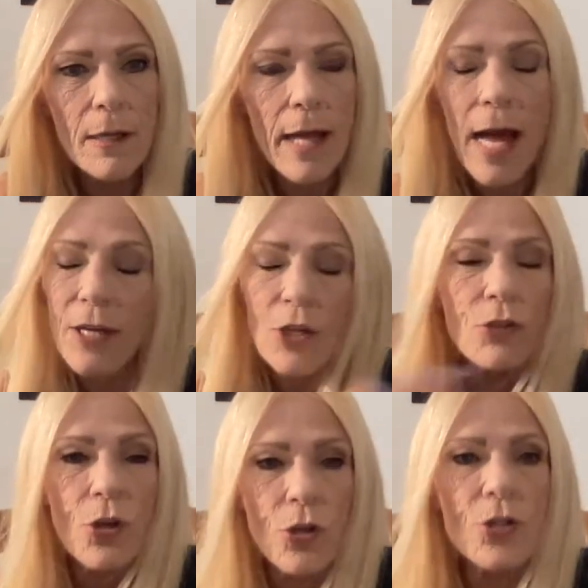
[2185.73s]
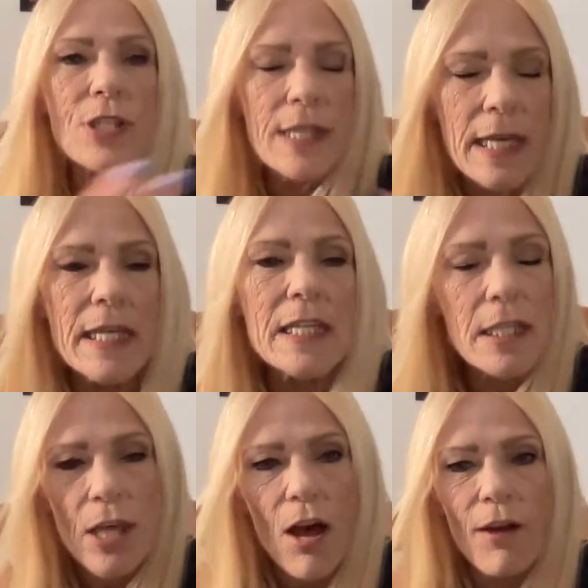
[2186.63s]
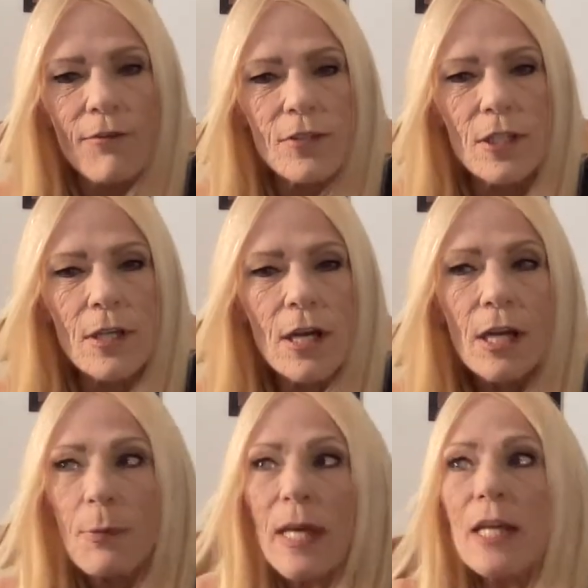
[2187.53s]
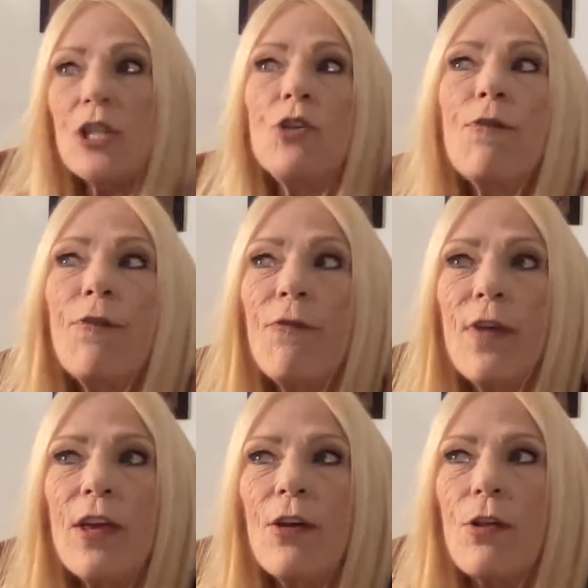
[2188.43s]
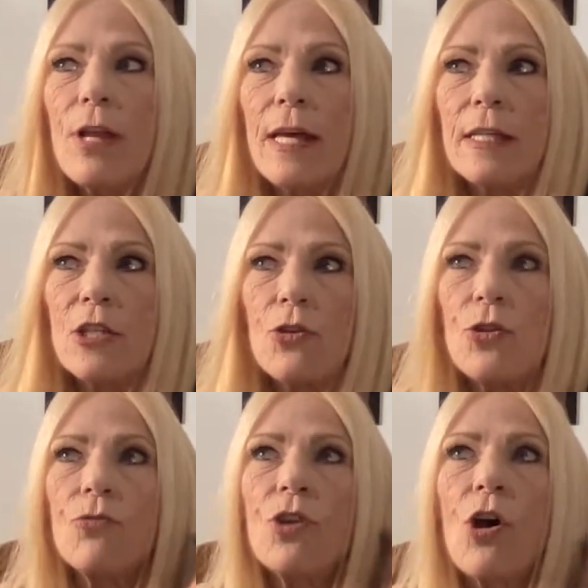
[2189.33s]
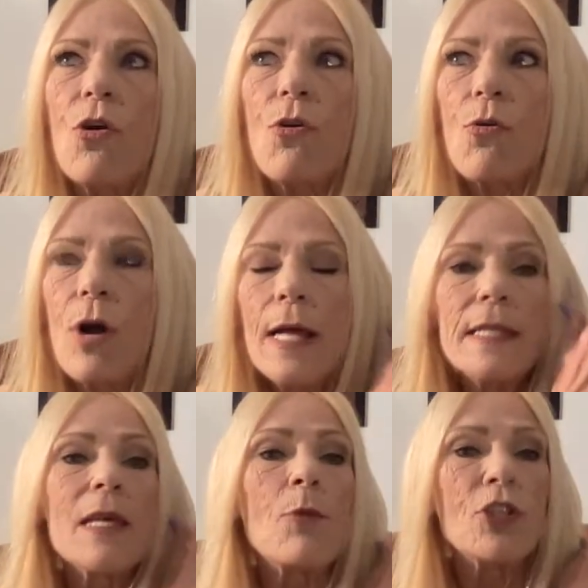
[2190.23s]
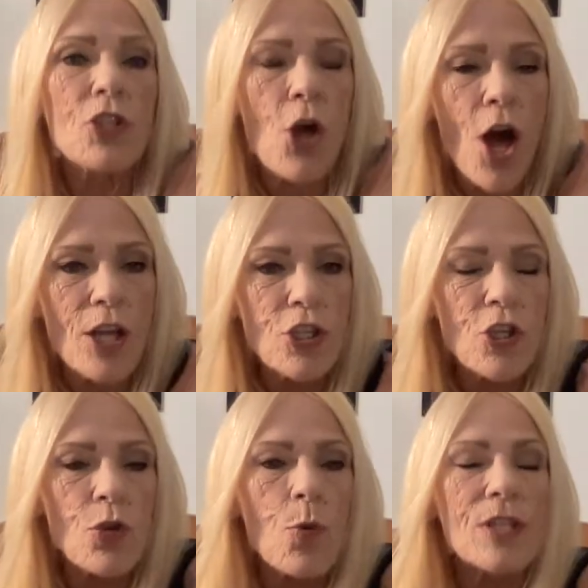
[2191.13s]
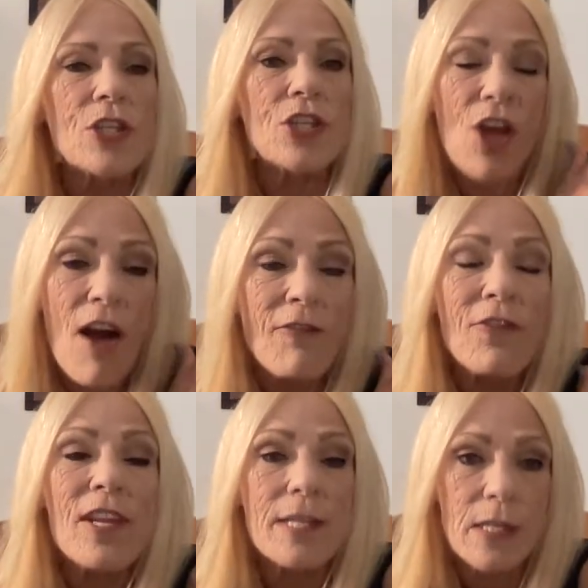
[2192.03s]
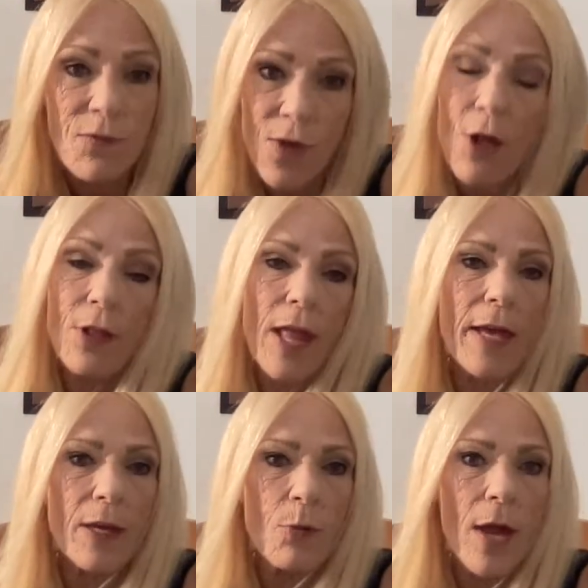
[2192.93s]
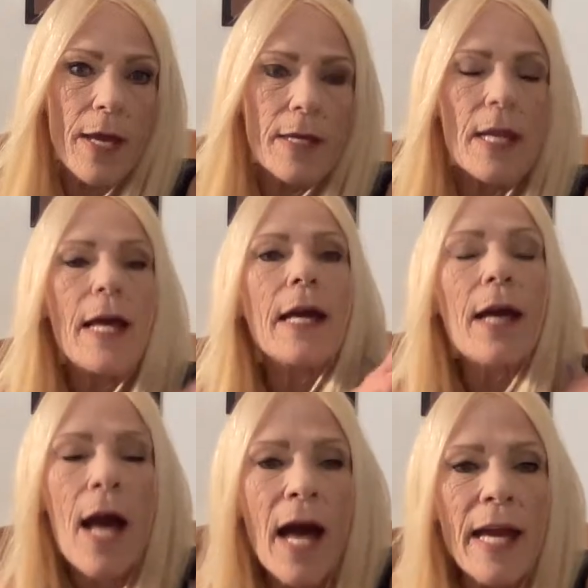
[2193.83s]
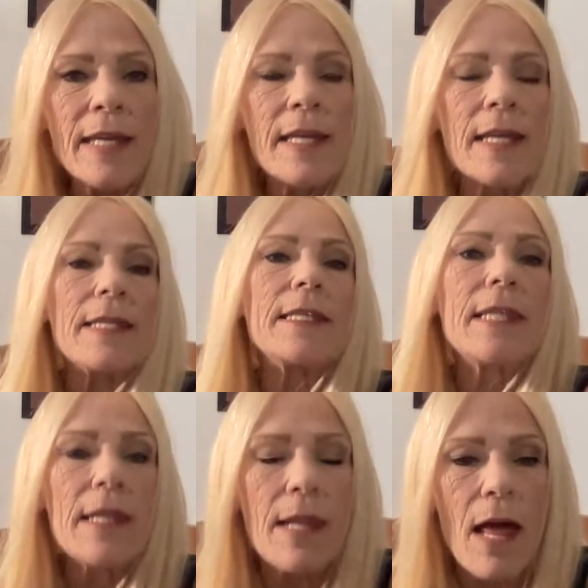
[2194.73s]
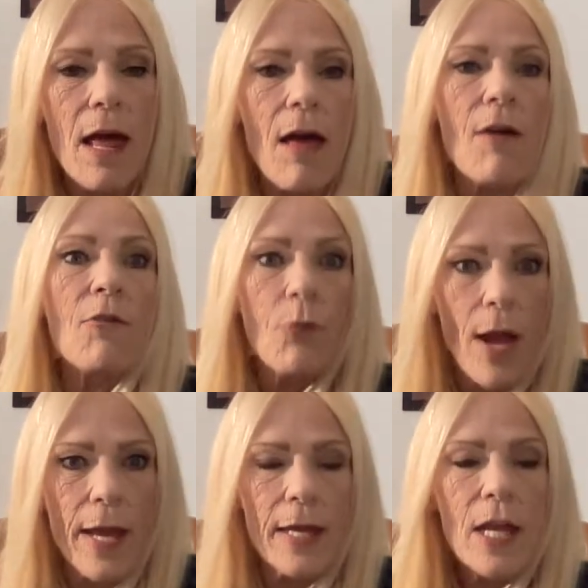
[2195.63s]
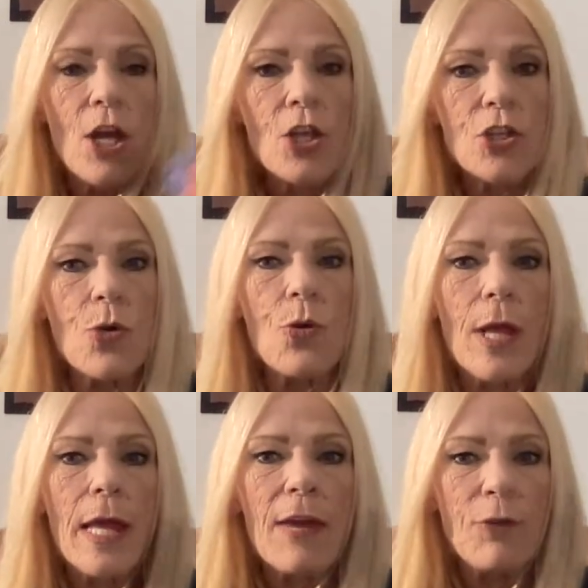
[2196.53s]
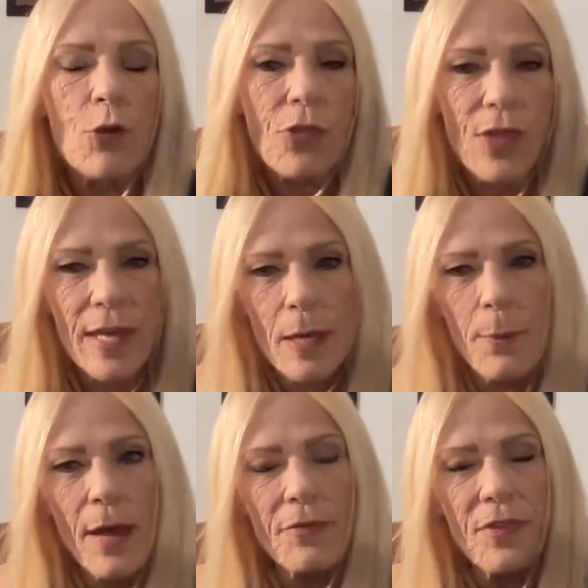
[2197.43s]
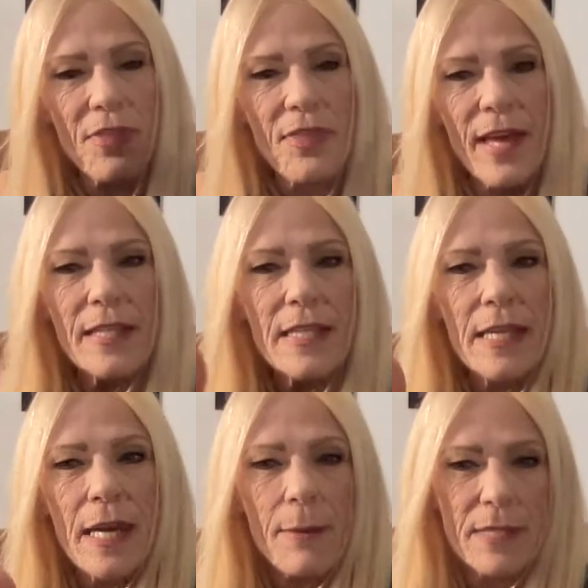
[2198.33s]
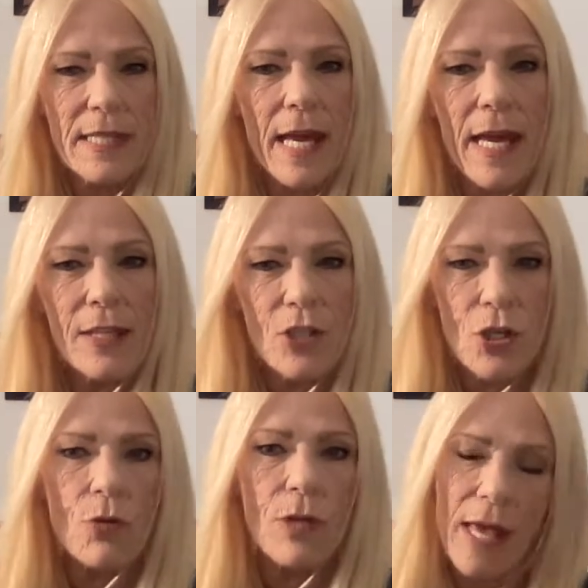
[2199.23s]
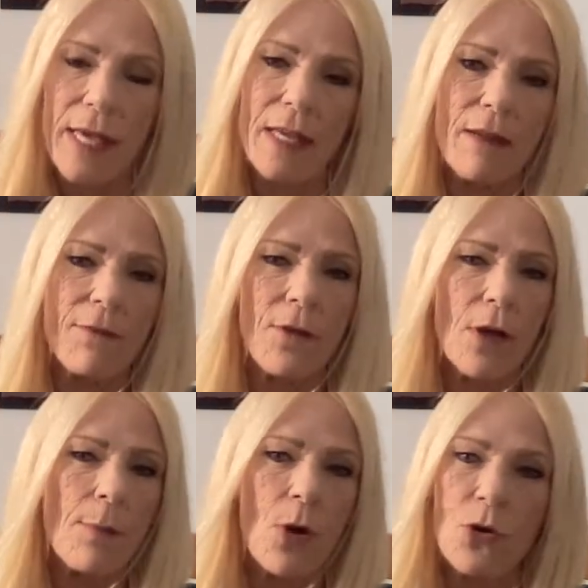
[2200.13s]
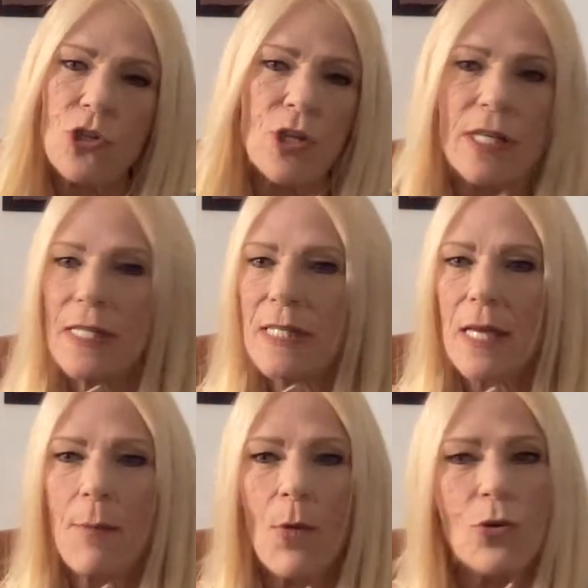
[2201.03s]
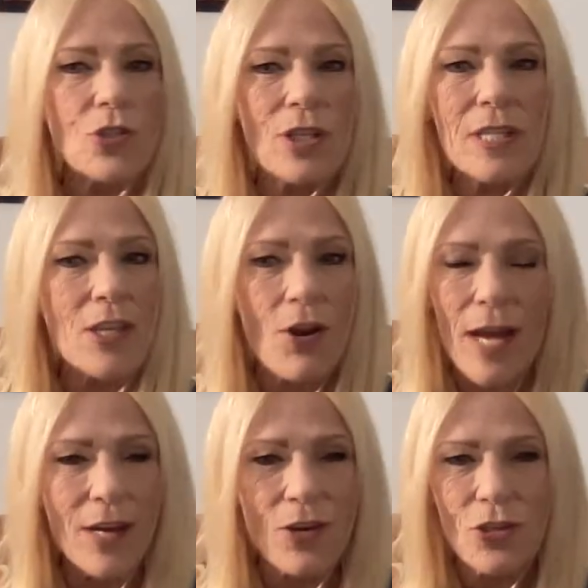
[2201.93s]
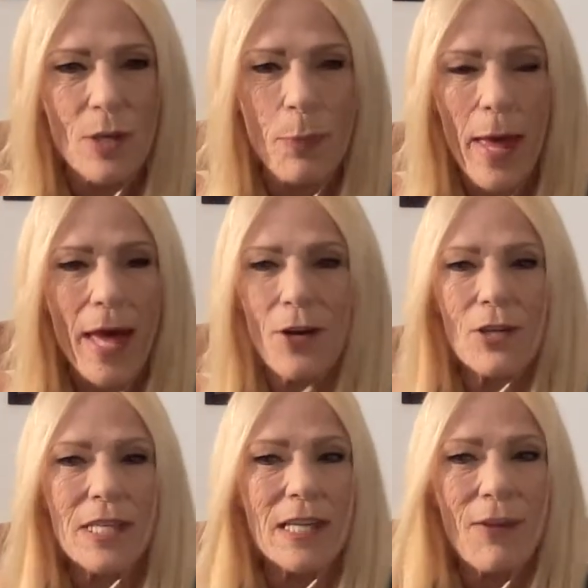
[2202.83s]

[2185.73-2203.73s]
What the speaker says: How do you know your skin is soft? Because you feel it. So someone taught you what softness felt like, right? Kindness, love, right? So if you think about the things that I'm saying to you, negative emotions are energy patterns.